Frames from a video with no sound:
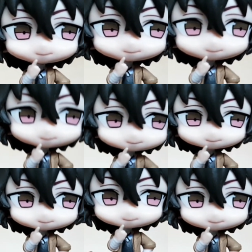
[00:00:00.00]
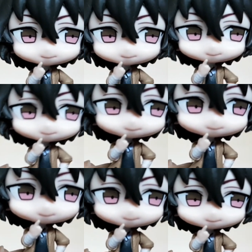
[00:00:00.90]
manga style, some
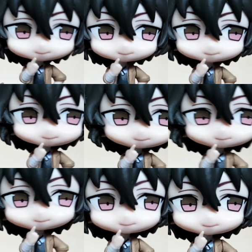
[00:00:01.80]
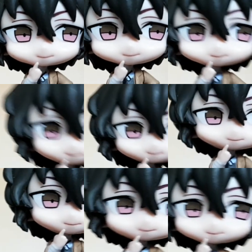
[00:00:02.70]
original, some
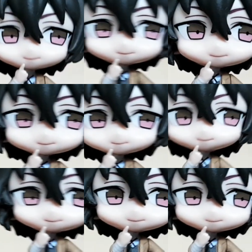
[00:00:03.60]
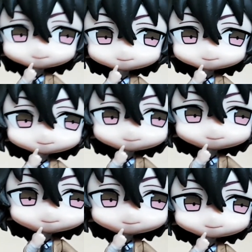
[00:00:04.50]
science fiction, some
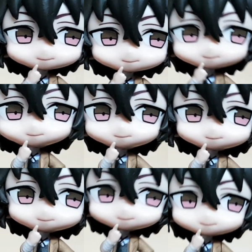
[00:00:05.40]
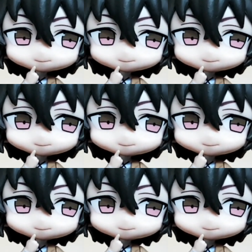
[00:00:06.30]
romance, some fantasy,